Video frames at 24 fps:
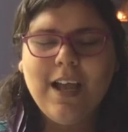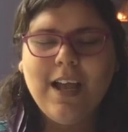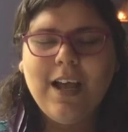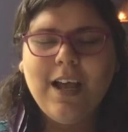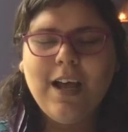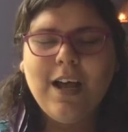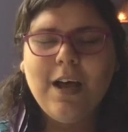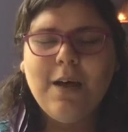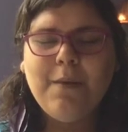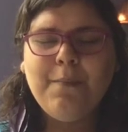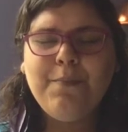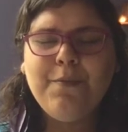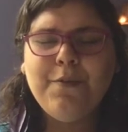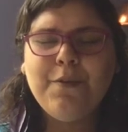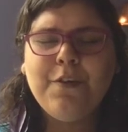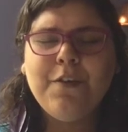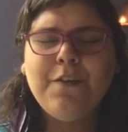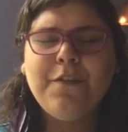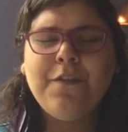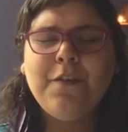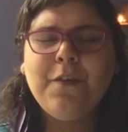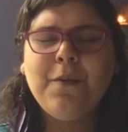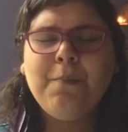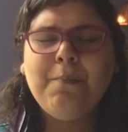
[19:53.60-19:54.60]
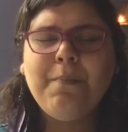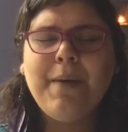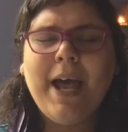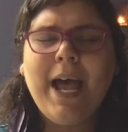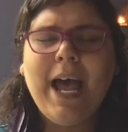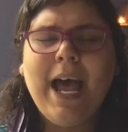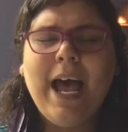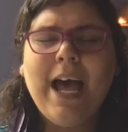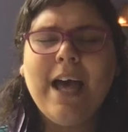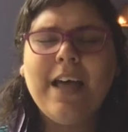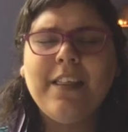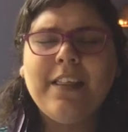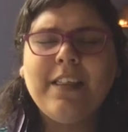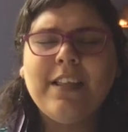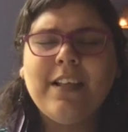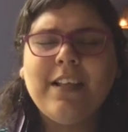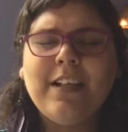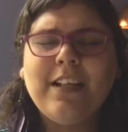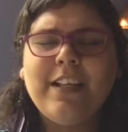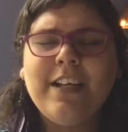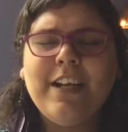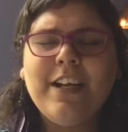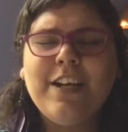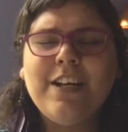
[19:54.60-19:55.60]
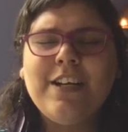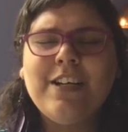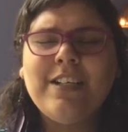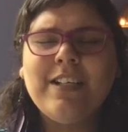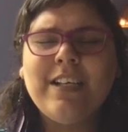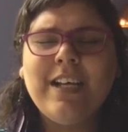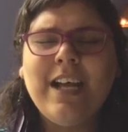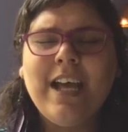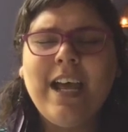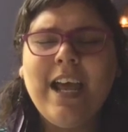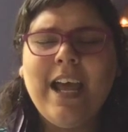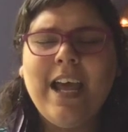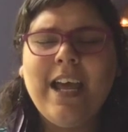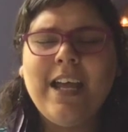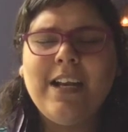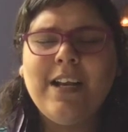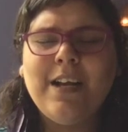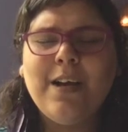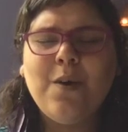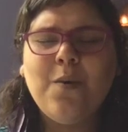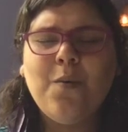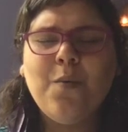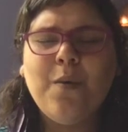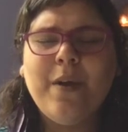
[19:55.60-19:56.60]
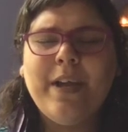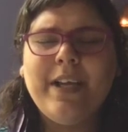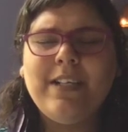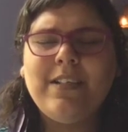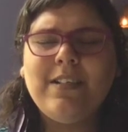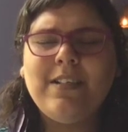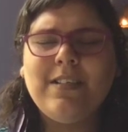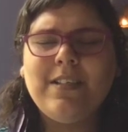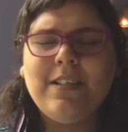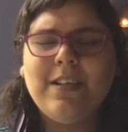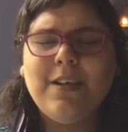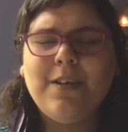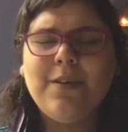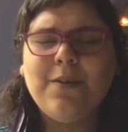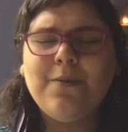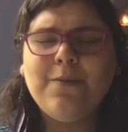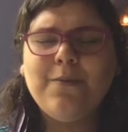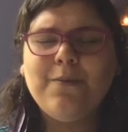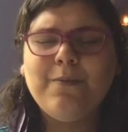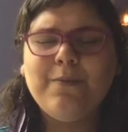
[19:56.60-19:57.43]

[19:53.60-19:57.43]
A beautiful path cleared ahead awaits you.